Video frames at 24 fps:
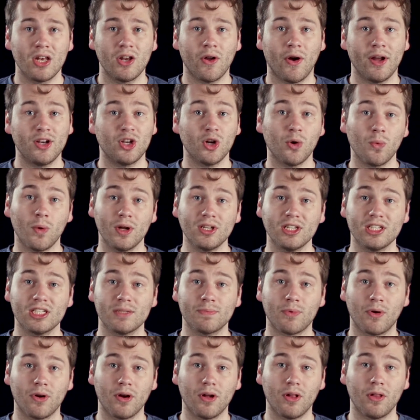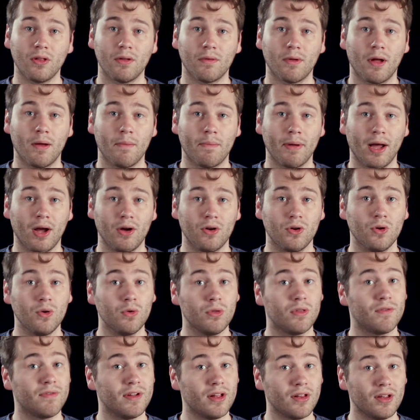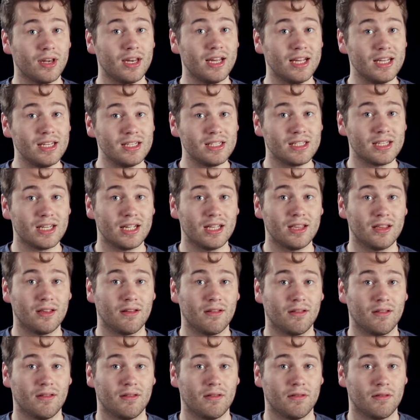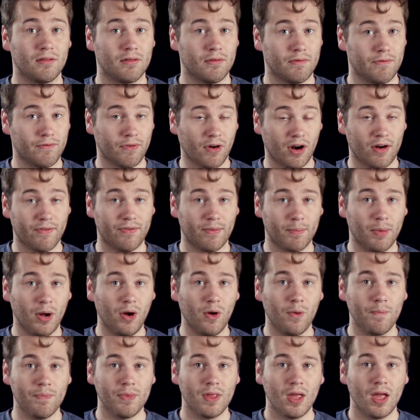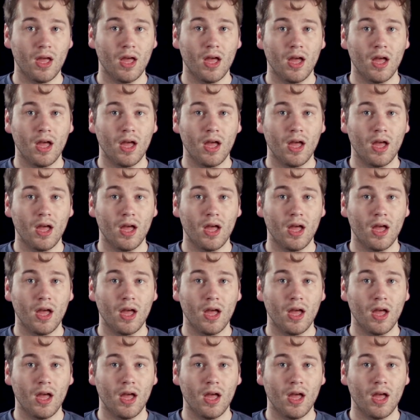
Now, I don't want to spoil about who the villain is in Far From Home,